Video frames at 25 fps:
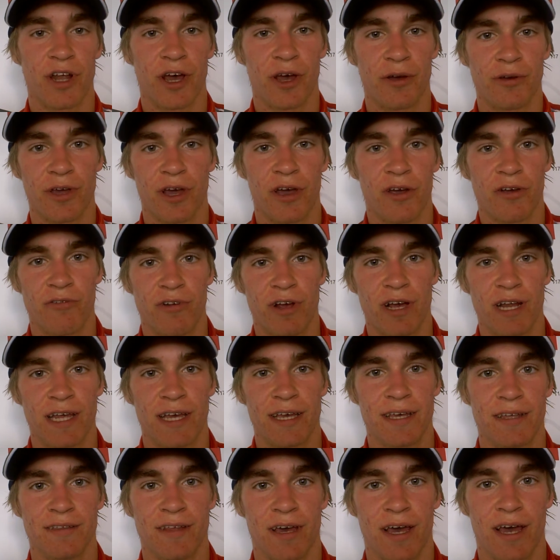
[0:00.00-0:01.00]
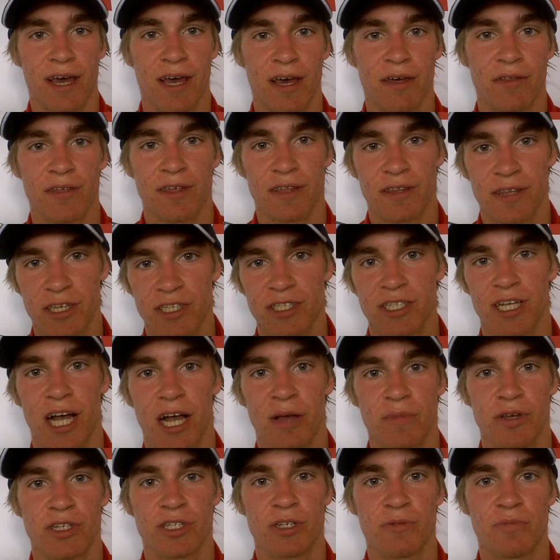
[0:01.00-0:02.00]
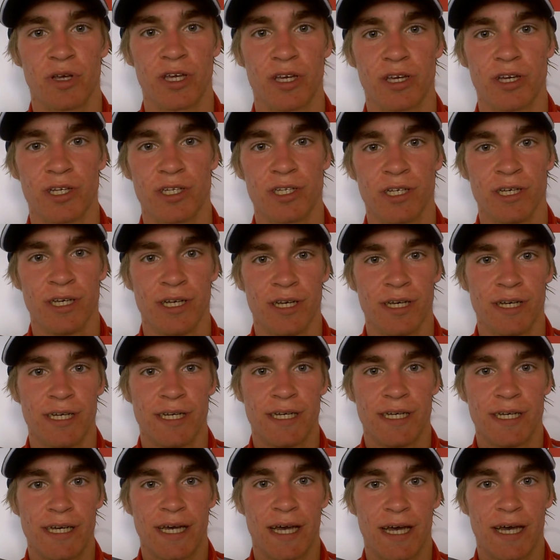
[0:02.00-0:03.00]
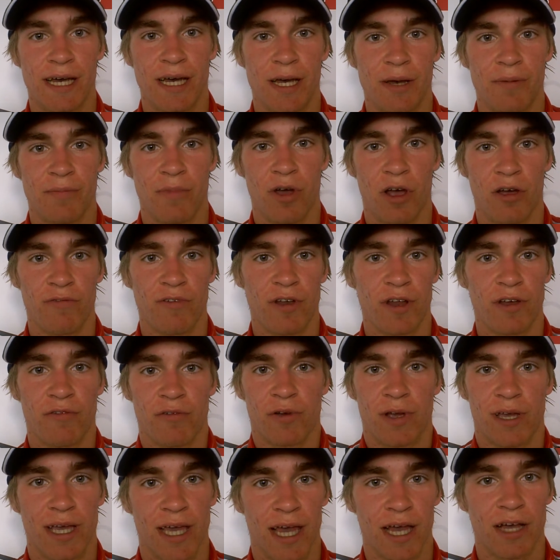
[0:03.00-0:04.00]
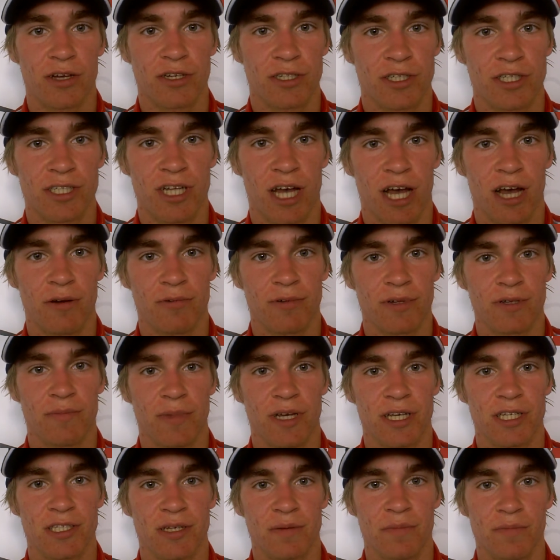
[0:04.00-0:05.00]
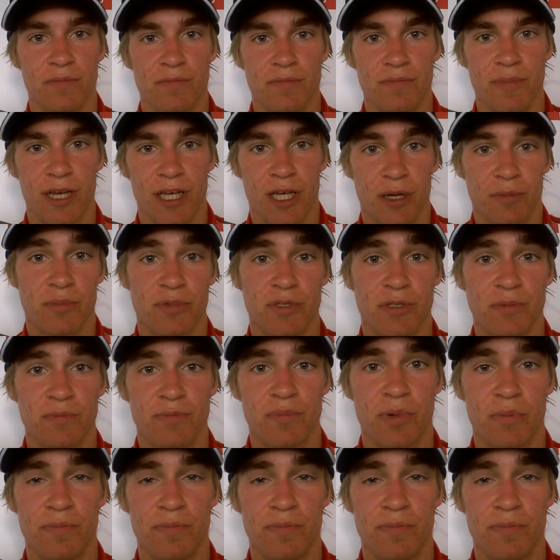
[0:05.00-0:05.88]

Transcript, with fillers: no-go really. I think this time it should be good. Hopefully if we can get a good start we'll make up some